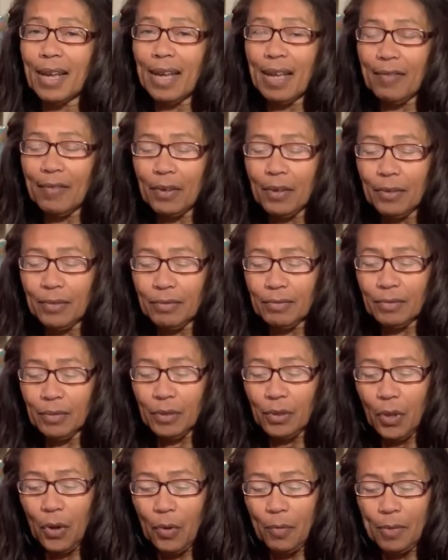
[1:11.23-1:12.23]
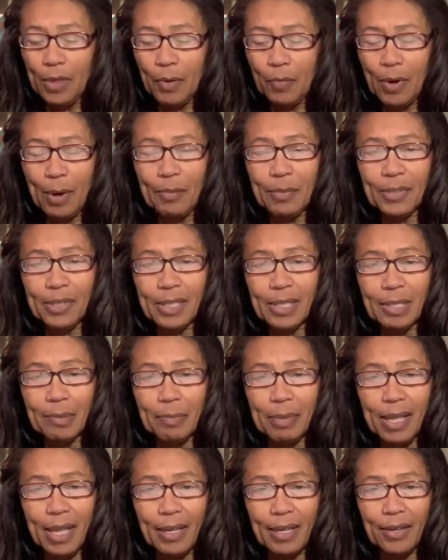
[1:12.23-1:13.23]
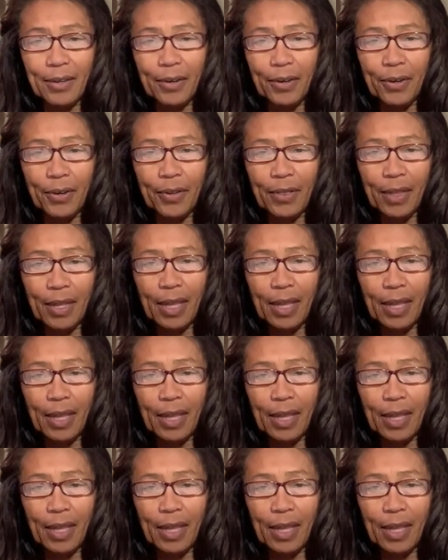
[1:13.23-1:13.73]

I have a globe that represents planet Earth.